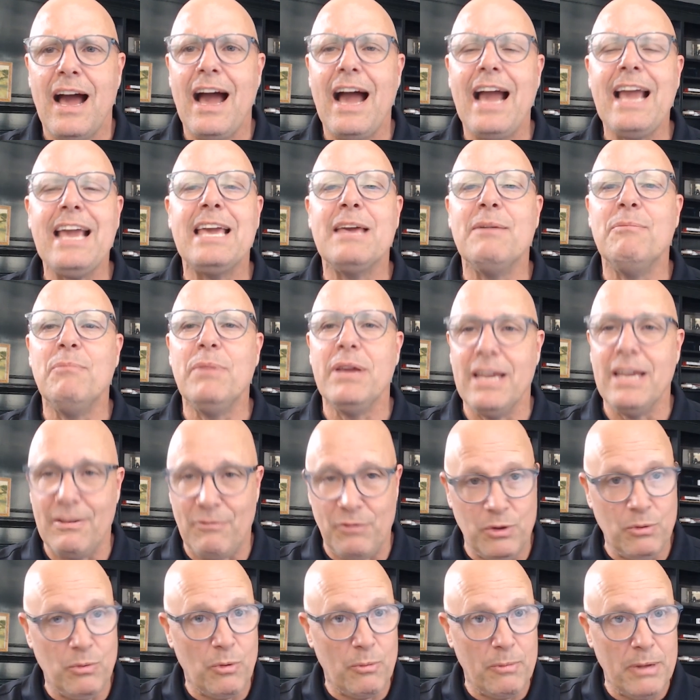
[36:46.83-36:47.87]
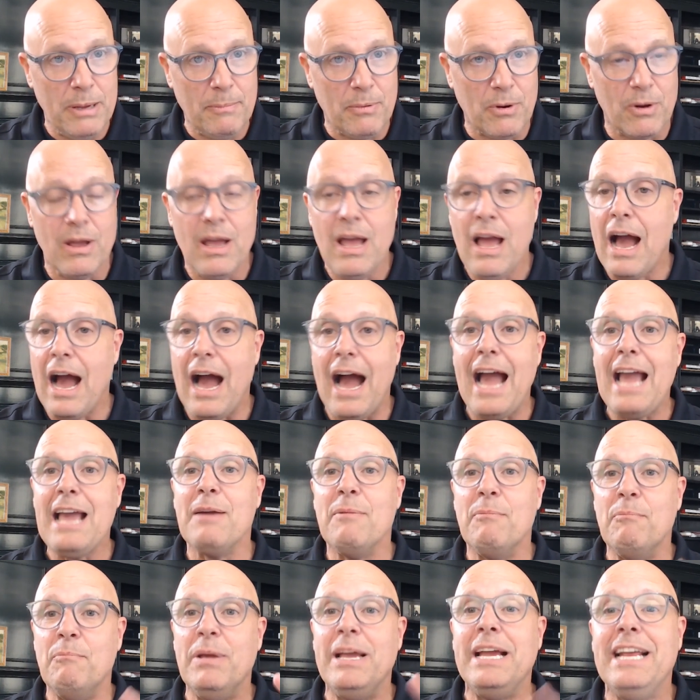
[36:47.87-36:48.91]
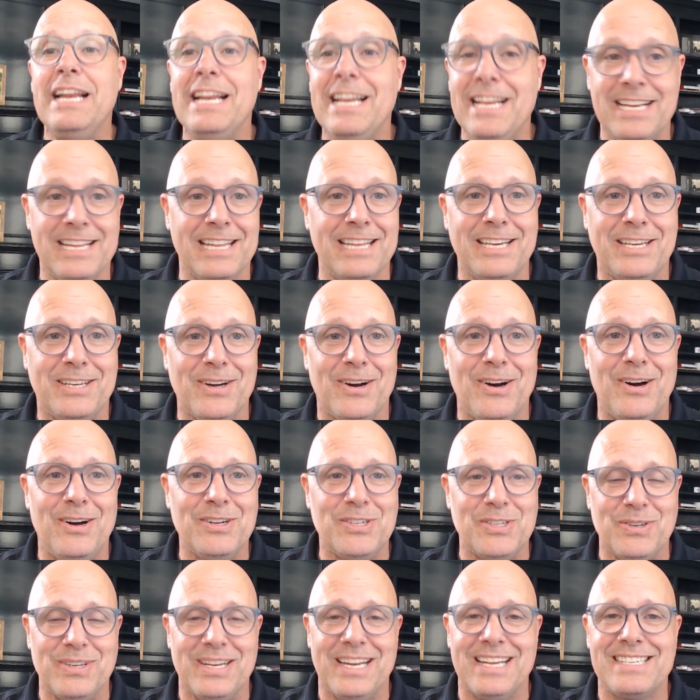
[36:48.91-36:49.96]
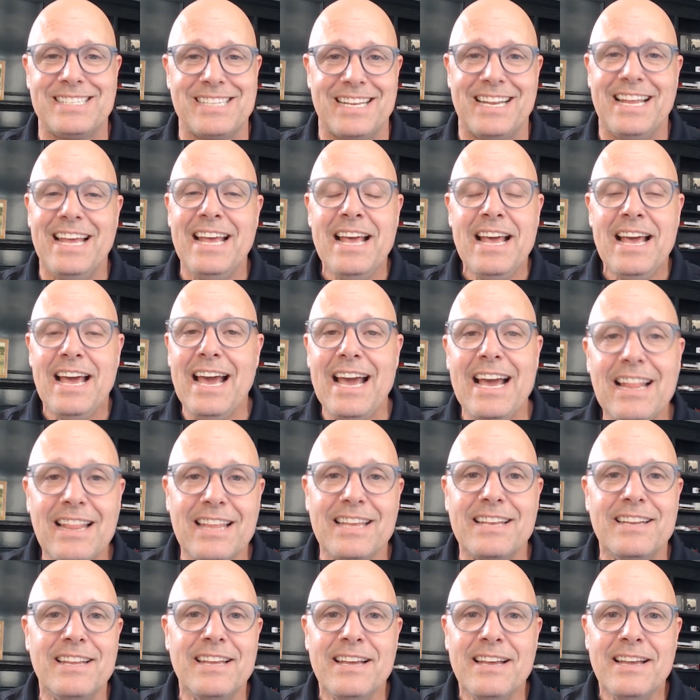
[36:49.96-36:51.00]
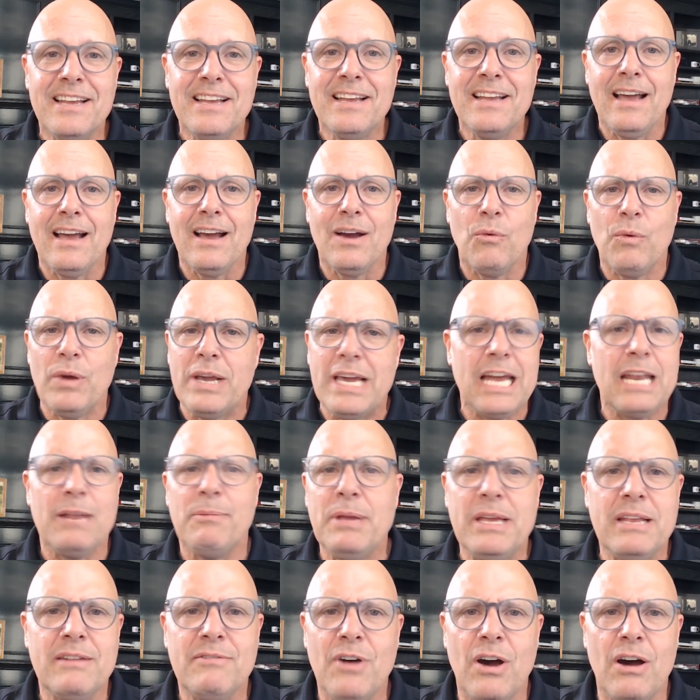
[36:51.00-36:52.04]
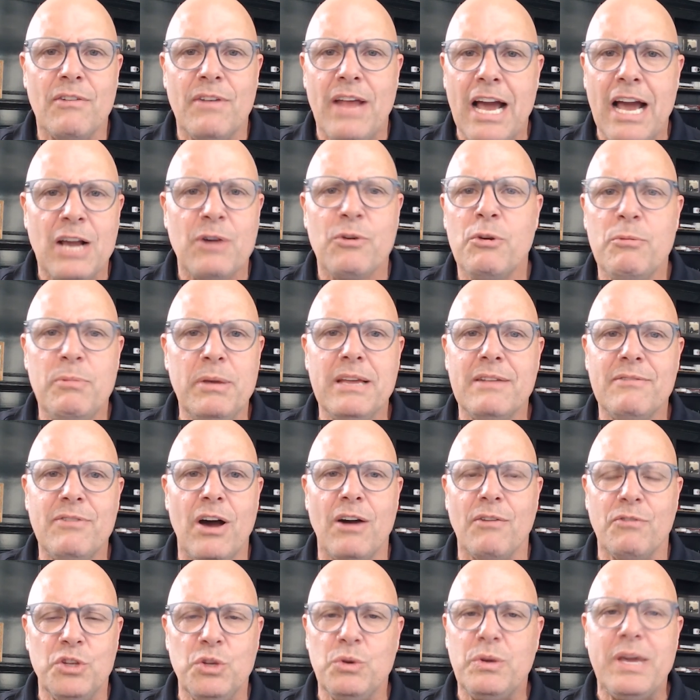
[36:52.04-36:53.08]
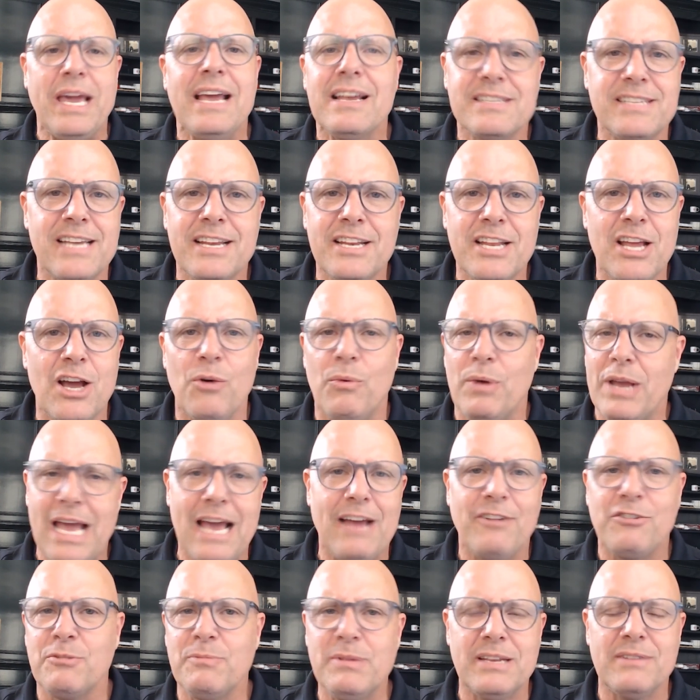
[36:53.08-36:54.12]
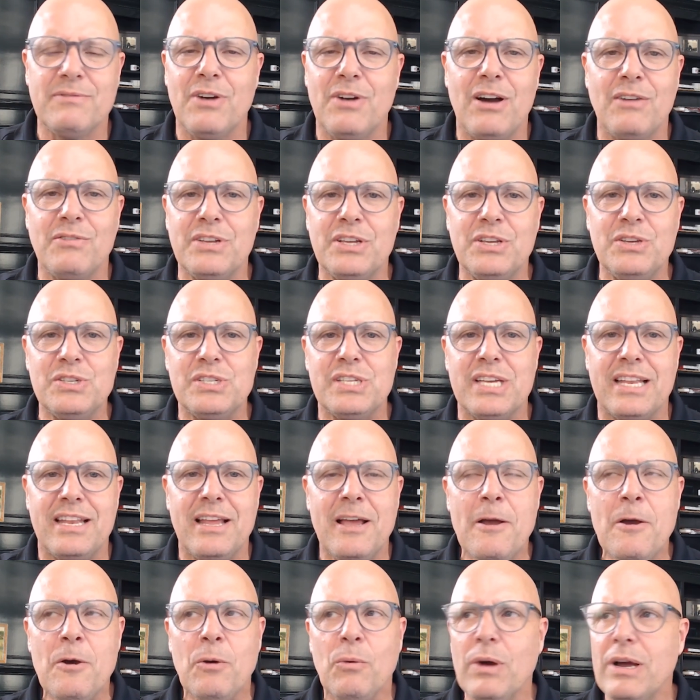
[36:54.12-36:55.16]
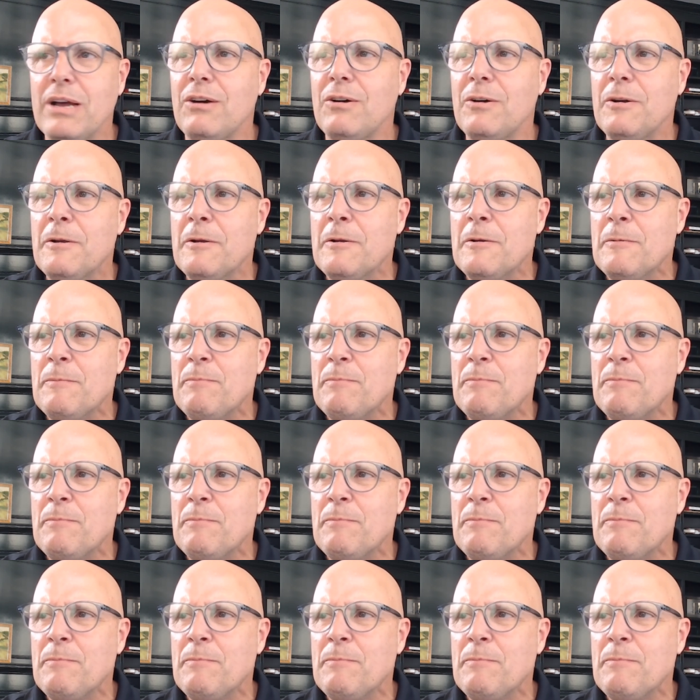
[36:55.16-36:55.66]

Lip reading: If you remember, I immediately called you and I said, Ellen, we got to be involved. How can we be involved? You can't say no. We have to be involved. And you said, well,